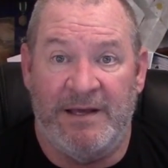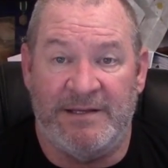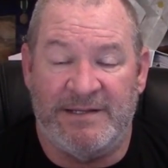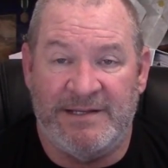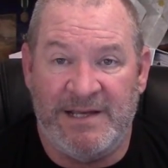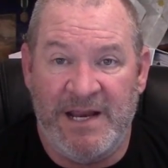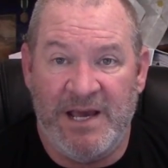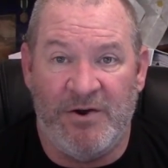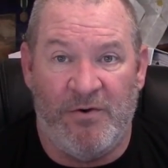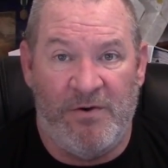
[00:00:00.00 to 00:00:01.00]

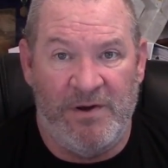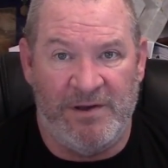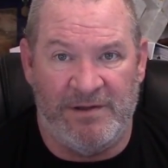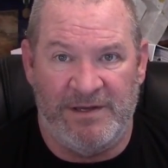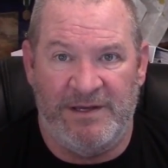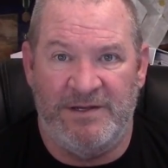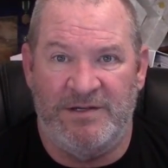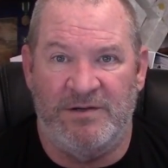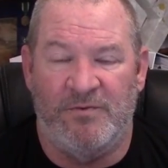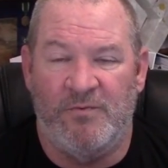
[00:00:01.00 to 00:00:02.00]
Acidic oil
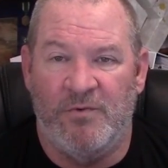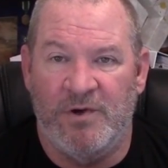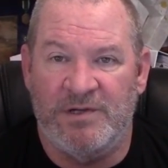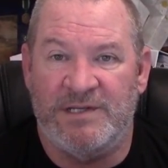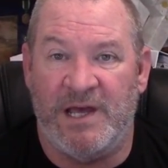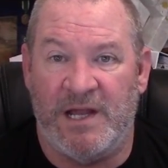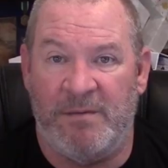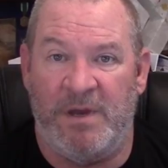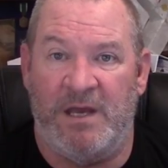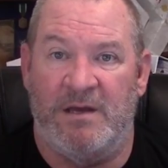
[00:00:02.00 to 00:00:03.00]
is your worst
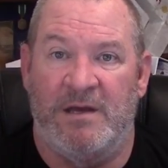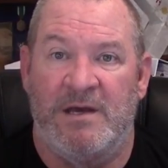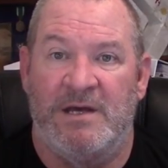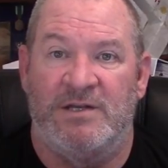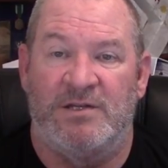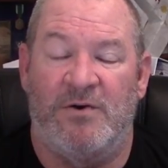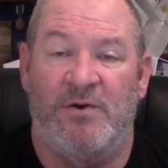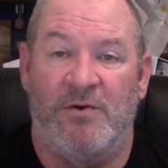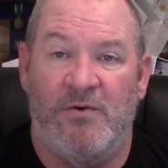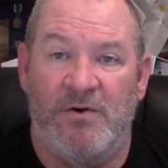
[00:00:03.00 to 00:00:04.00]
enemy.
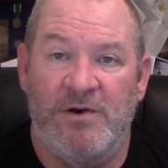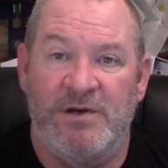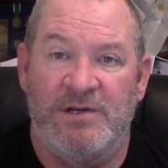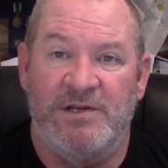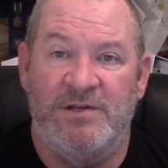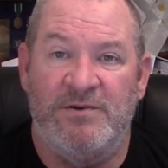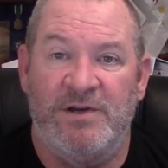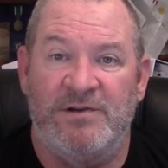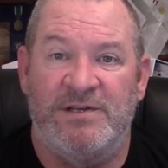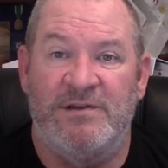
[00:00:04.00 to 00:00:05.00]
So in order to do
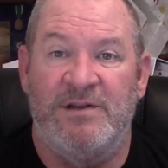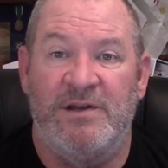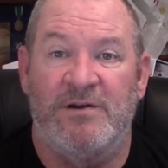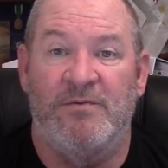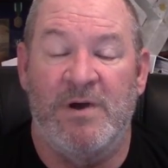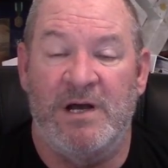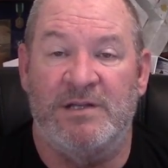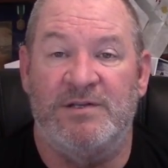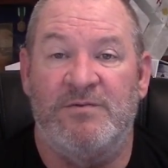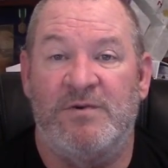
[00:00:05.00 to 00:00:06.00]
your your
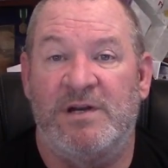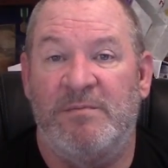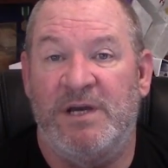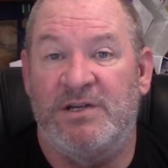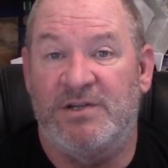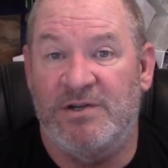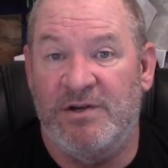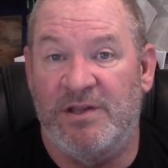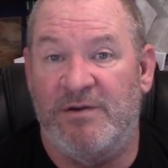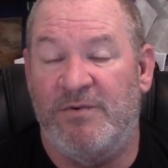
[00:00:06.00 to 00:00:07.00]
runs, you want to make
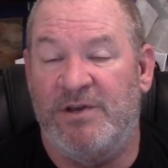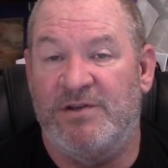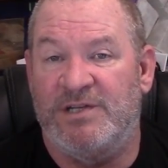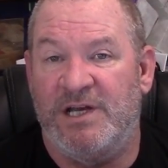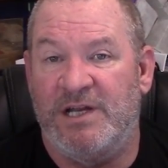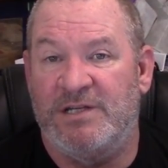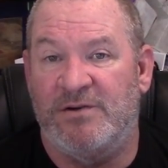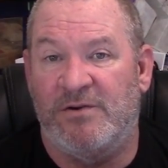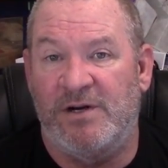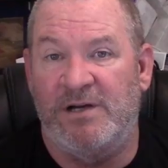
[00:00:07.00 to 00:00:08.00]
sure that when you change
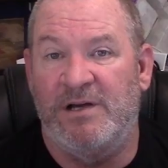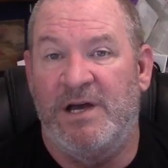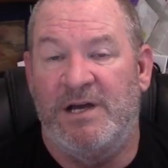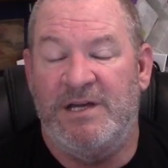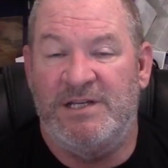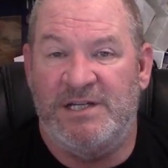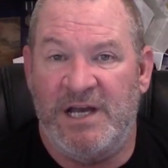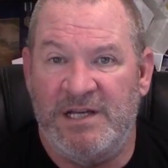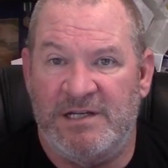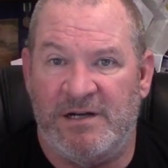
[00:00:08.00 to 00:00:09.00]
the oil, you
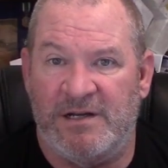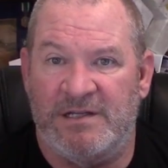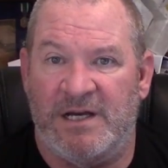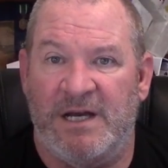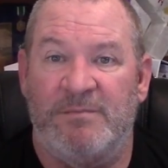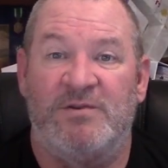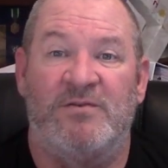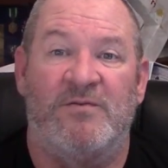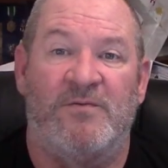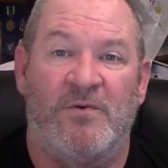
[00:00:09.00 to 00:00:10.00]
change it on time
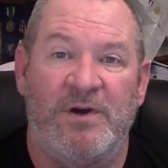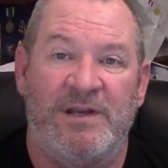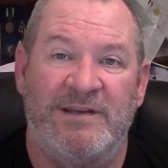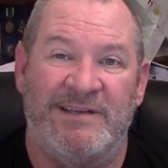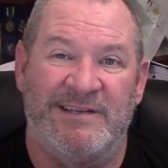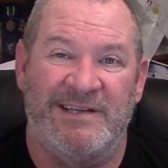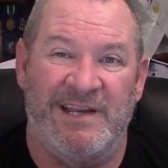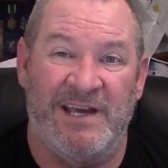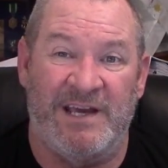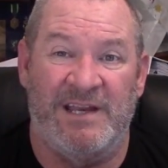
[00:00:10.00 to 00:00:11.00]
to avoid the
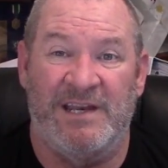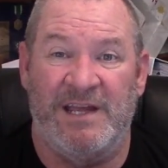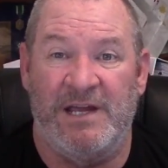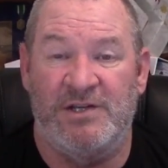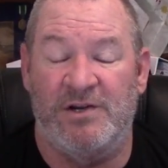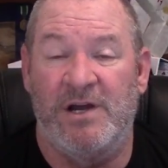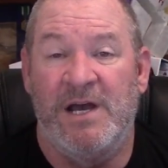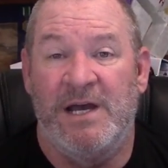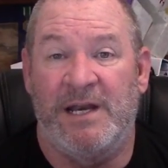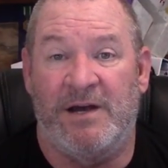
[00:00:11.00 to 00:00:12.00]
acidic nature.
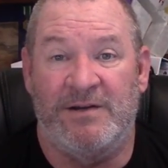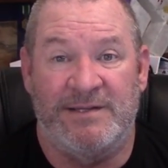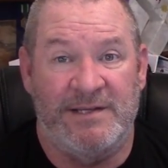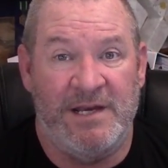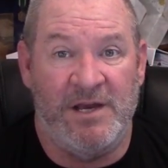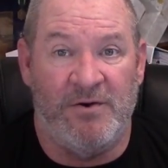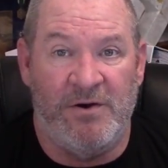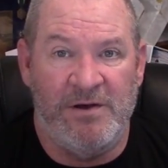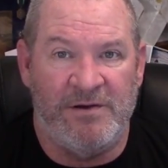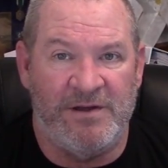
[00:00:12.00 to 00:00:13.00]
Now, acidic
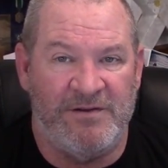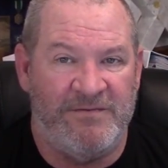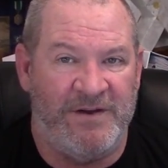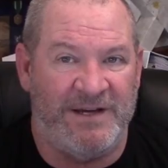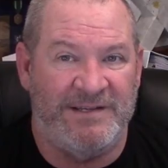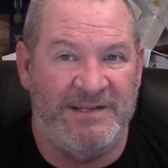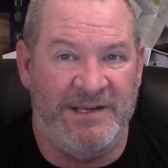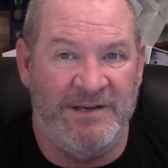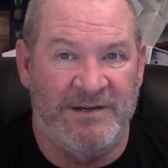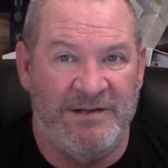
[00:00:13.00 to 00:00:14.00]
oil can affect
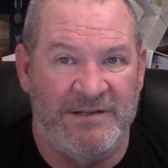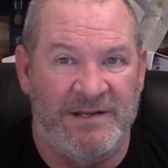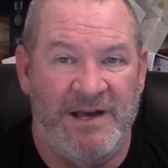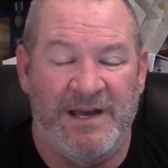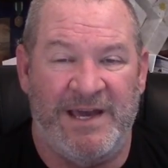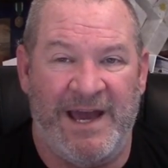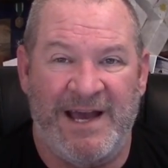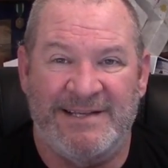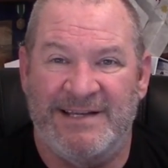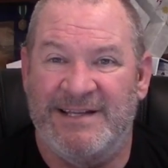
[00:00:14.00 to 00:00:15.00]
seals,
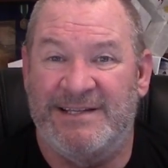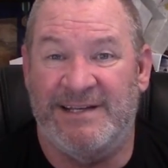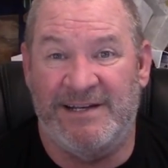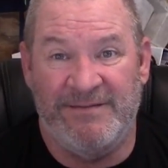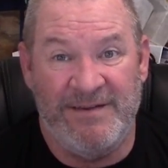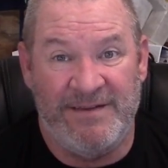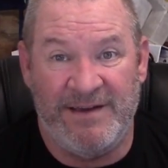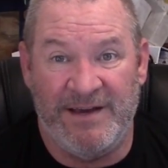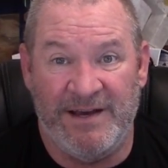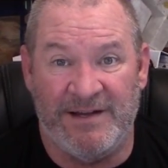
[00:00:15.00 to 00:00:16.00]
gaskets, and
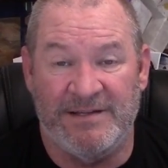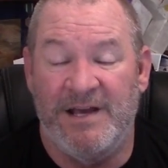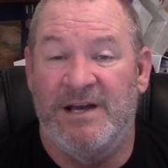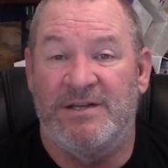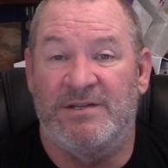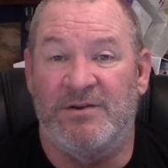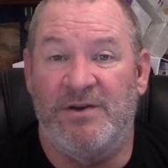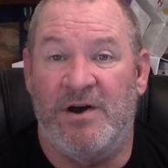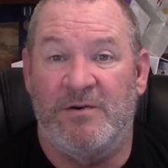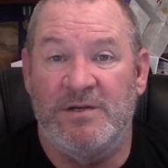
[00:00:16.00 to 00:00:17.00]
everything else. So
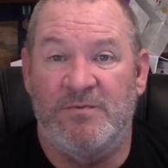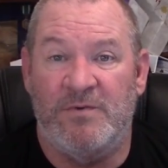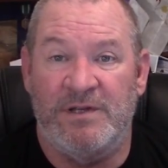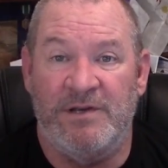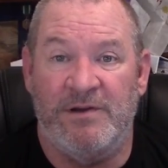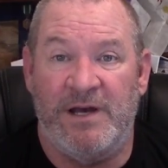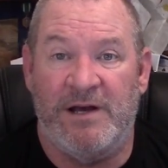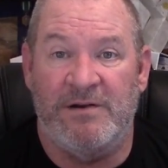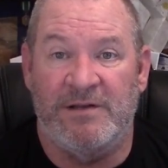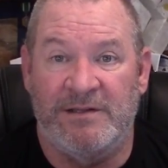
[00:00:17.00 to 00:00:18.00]
you always want your
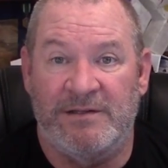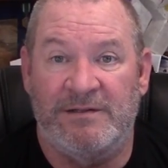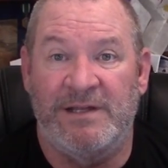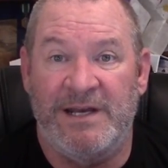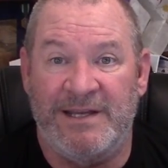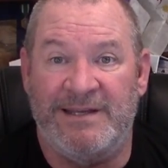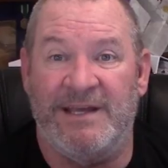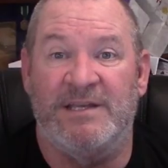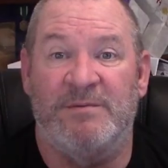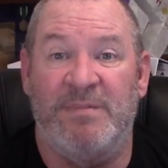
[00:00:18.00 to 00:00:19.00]

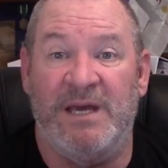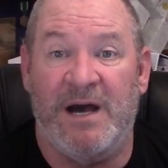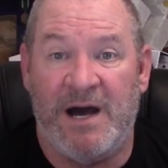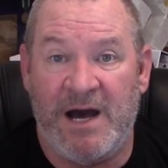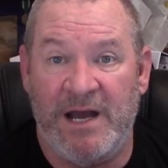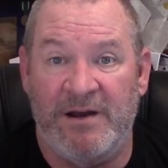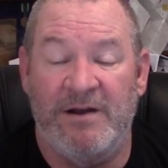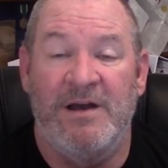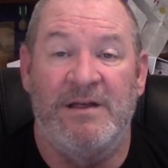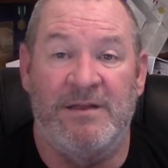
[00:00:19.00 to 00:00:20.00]
alkalinity to be
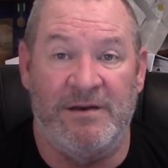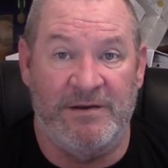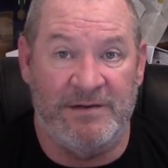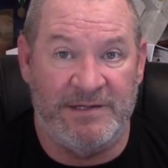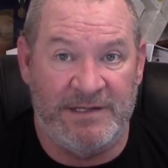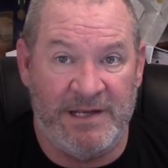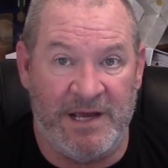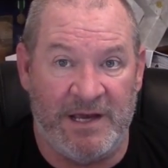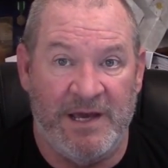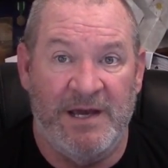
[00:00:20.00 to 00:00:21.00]
higher than your
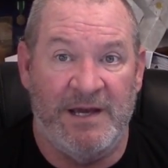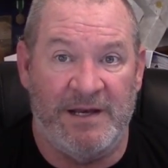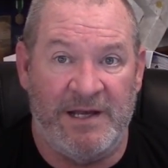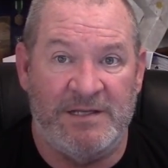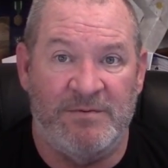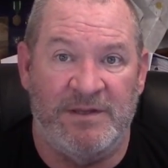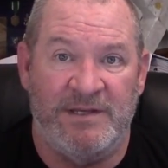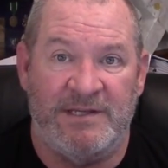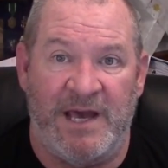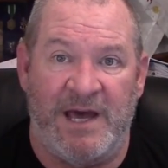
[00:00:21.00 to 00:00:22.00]
acidic. And that's what
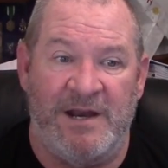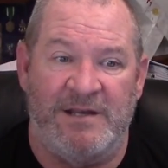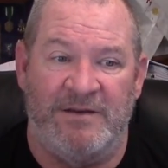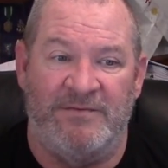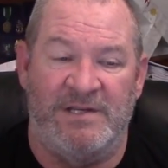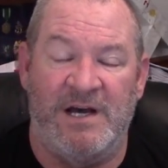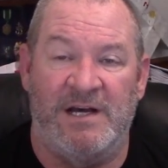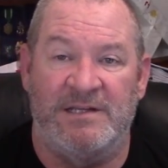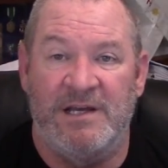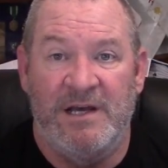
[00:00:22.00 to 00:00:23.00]
this additive
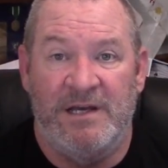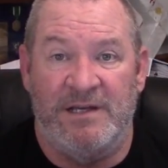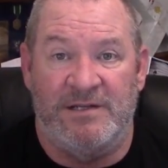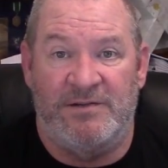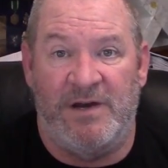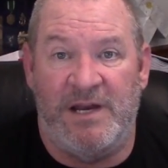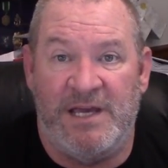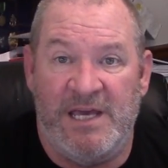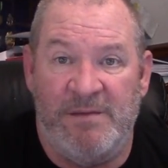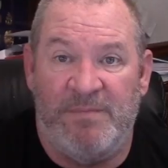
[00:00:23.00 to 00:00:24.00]
does, is try to
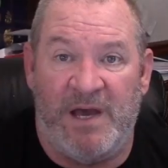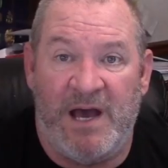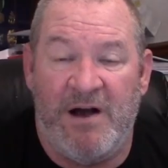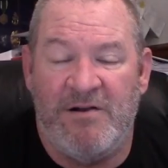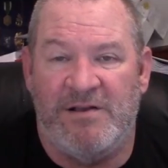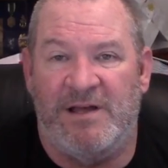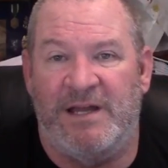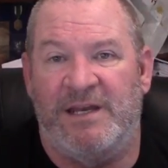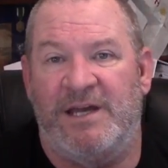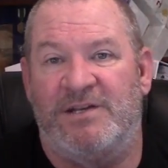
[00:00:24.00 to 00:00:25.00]
keep the
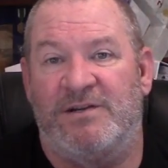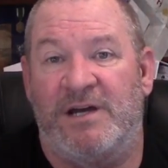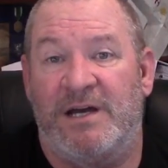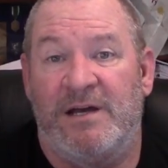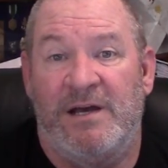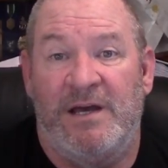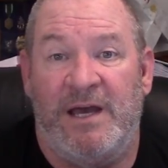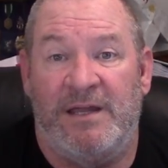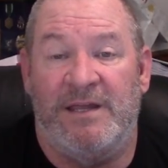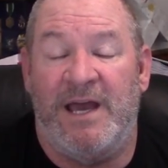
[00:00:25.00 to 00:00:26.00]
alkaline nature
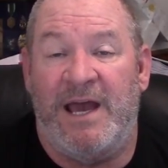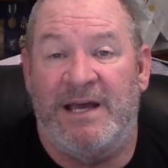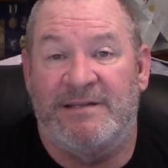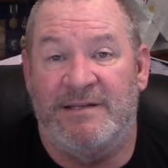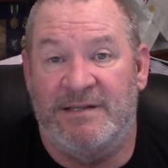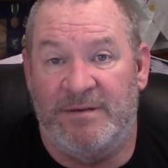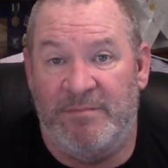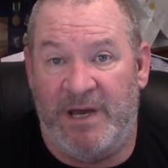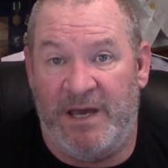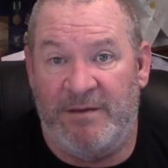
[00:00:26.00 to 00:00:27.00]
and the acids
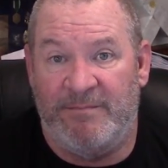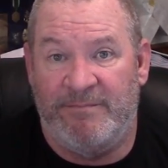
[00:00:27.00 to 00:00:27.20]
at bay.